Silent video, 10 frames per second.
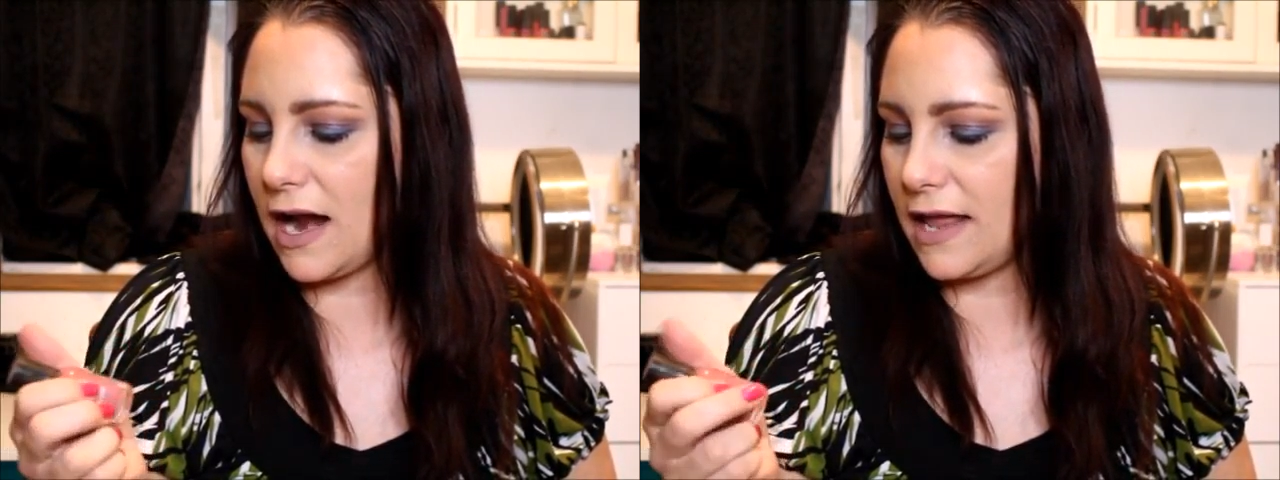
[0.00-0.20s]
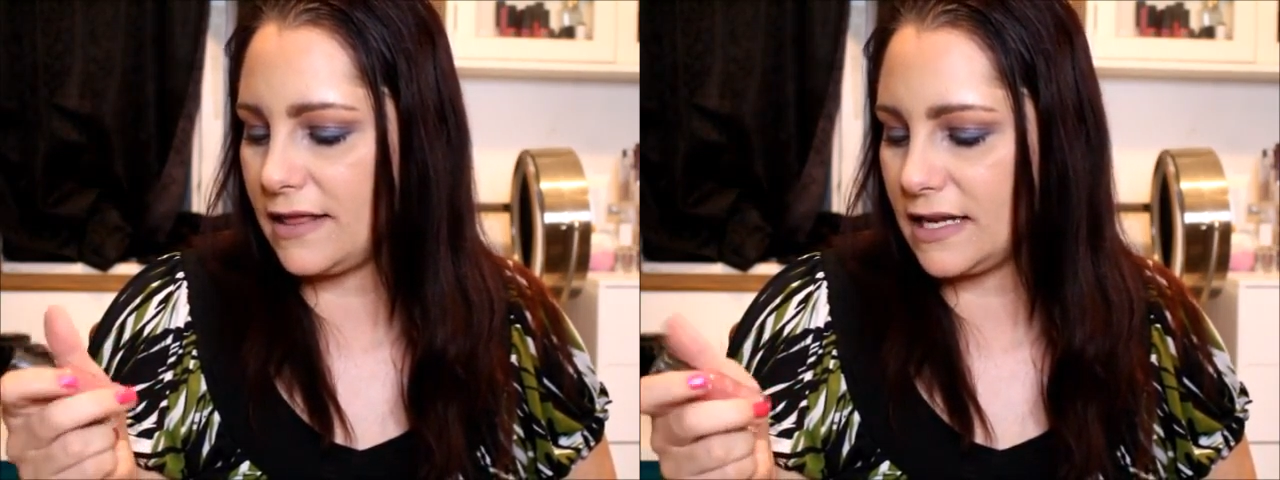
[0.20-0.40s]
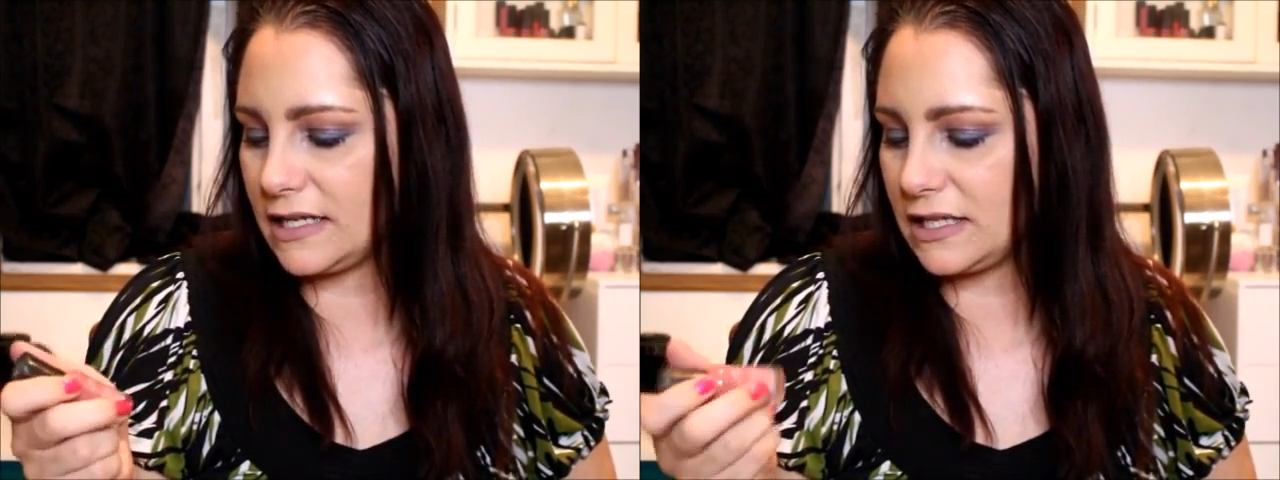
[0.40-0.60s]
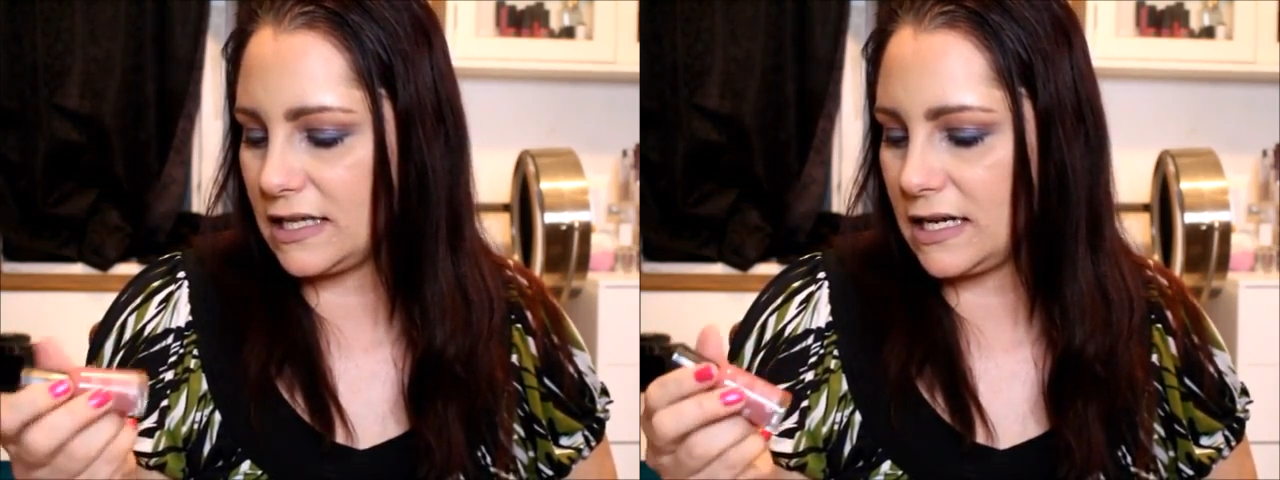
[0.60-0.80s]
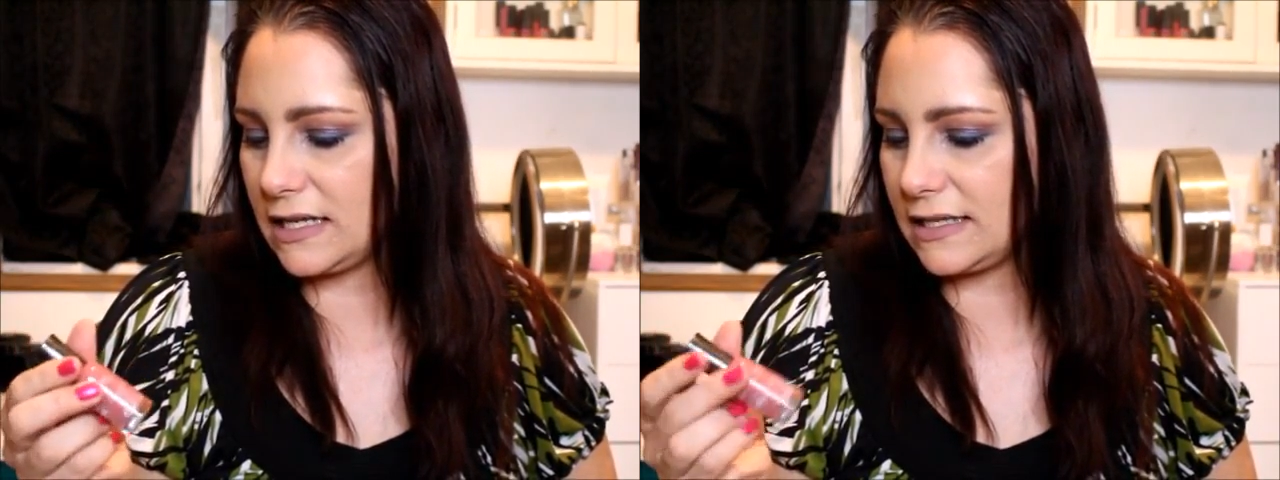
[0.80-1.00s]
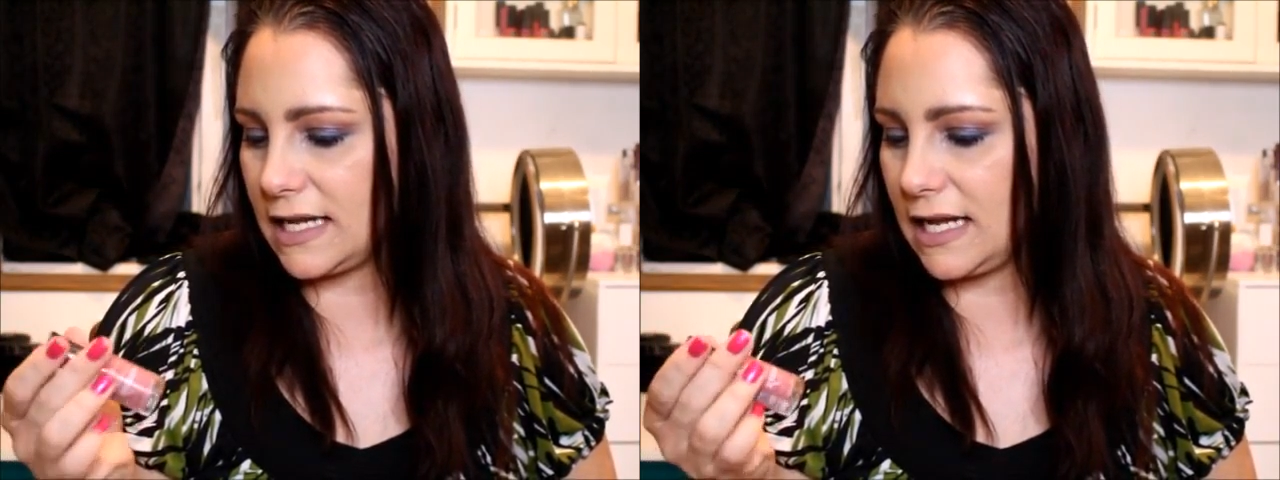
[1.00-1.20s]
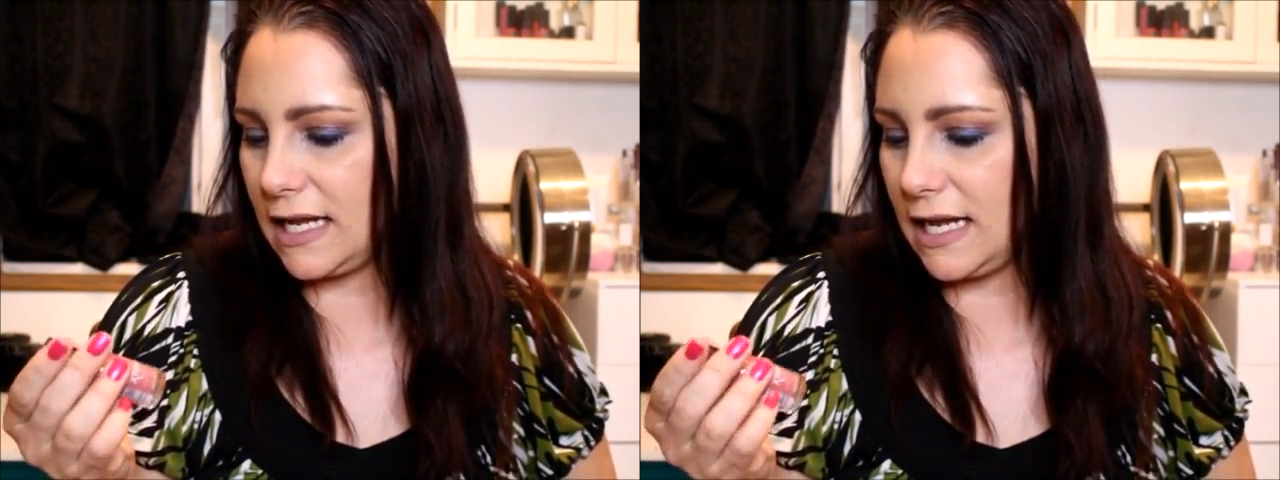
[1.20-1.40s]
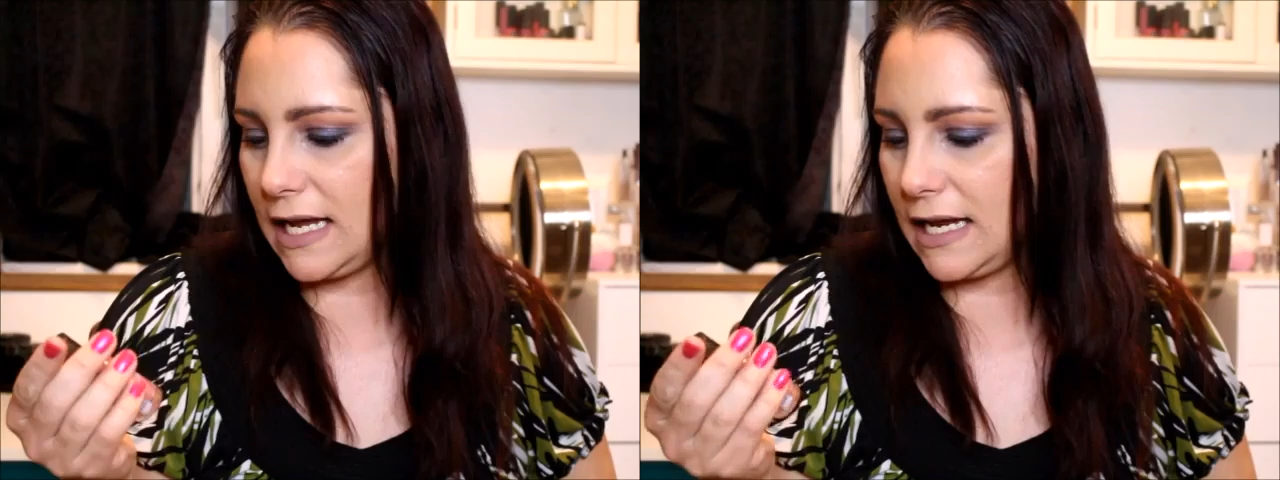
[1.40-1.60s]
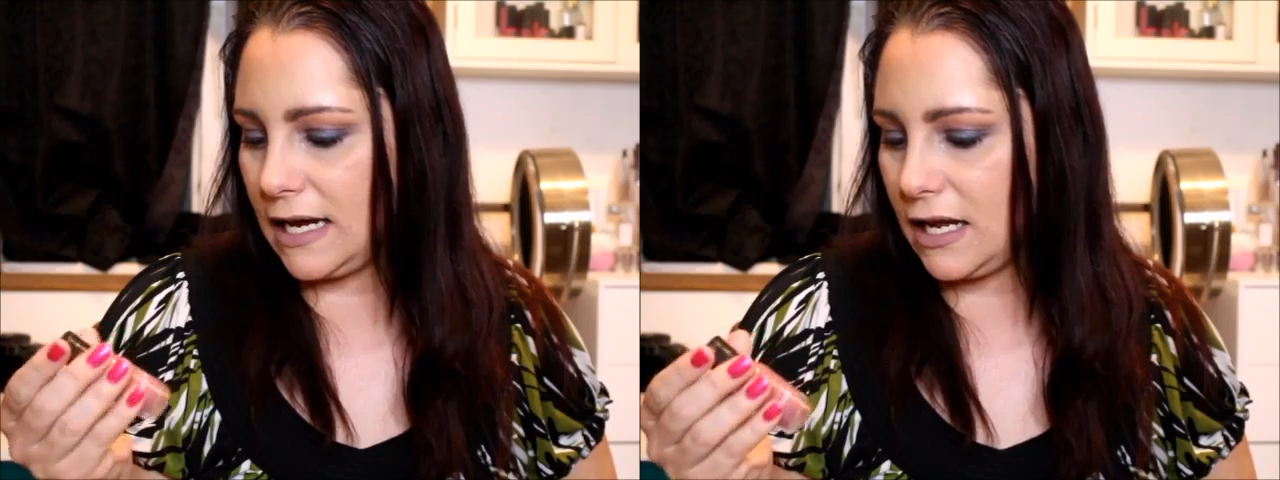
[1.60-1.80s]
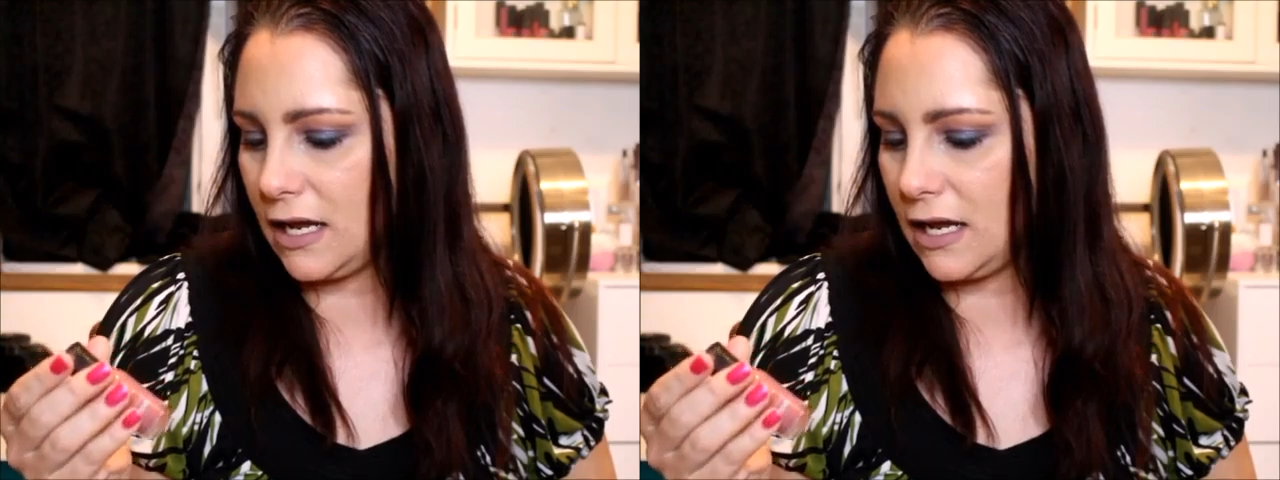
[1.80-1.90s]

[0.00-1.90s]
and this is in